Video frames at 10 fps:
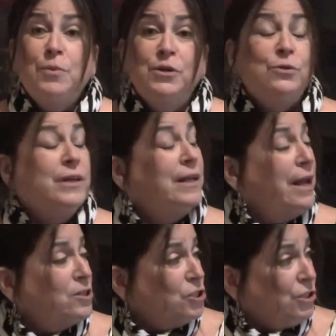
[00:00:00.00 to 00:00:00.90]
but you can
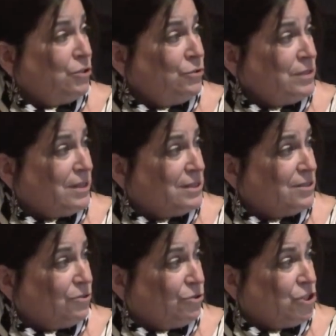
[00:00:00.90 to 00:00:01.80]
actually use this
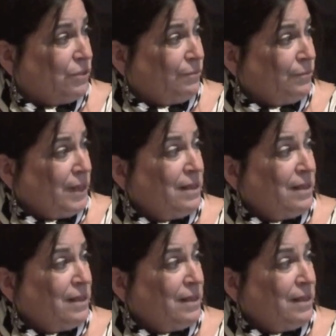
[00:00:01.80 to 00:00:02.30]
solution.